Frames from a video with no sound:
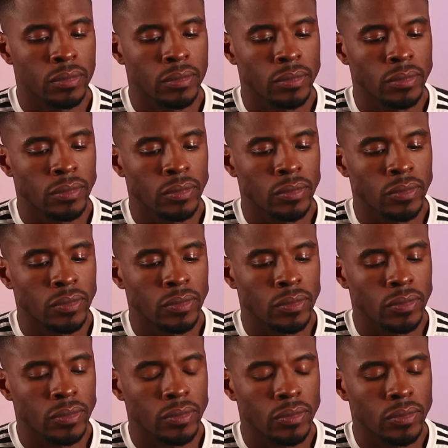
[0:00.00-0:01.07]

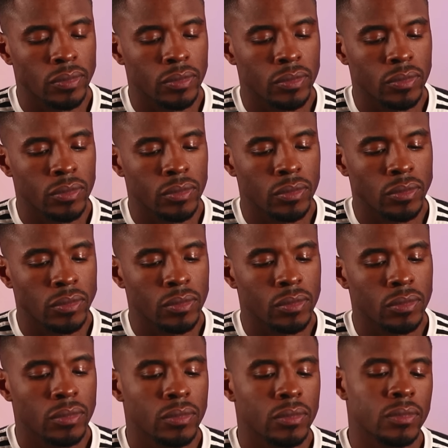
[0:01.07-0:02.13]

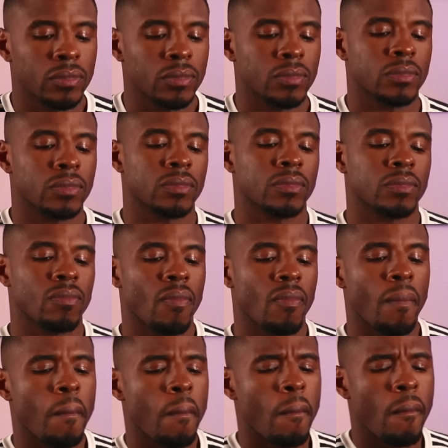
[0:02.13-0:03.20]

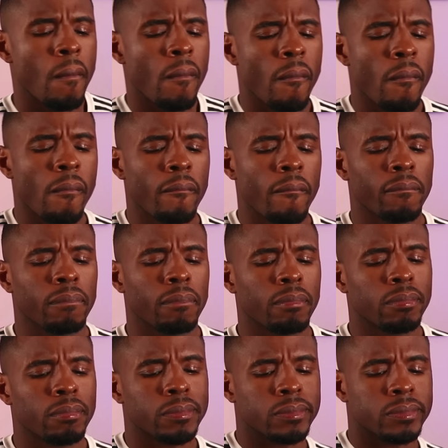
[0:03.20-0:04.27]

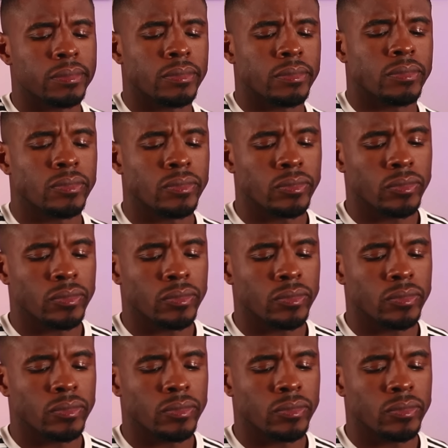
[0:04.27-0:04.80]
The person shown says nothing.